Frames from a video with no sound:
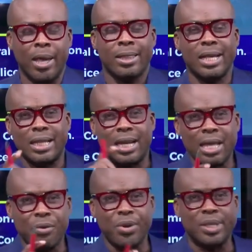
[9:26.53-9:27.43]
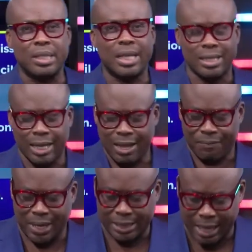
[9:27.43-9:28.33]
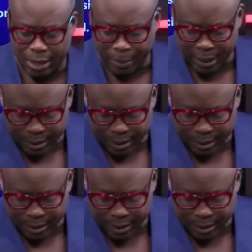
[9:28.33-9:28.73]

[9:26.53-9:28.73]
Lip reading: There's another reason, there's another factor about